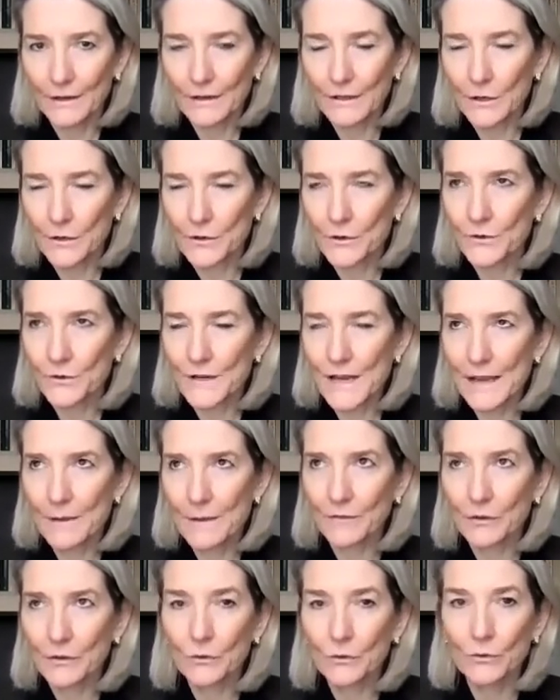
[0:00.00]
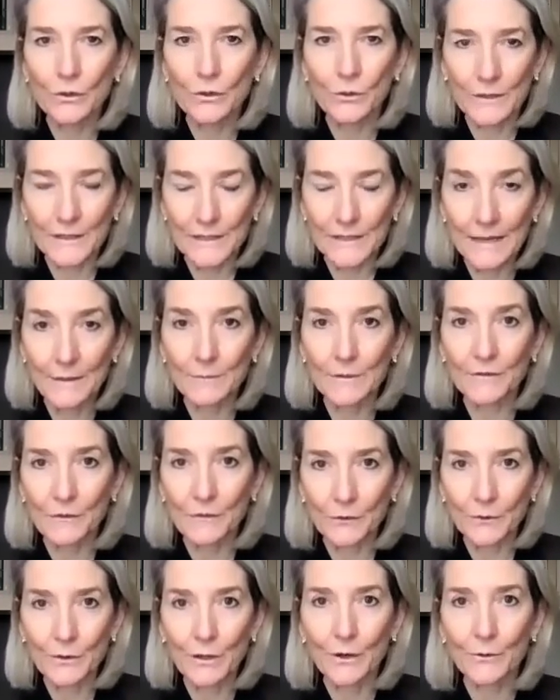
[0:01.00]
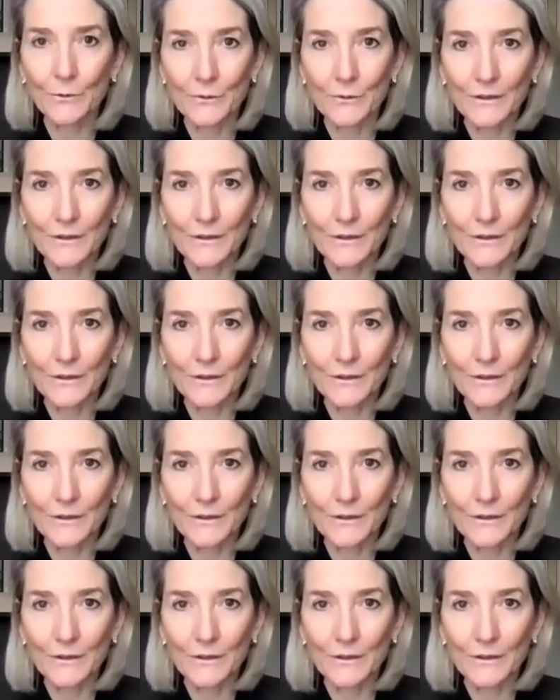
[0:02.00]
You're damned if you do and damned if you don't.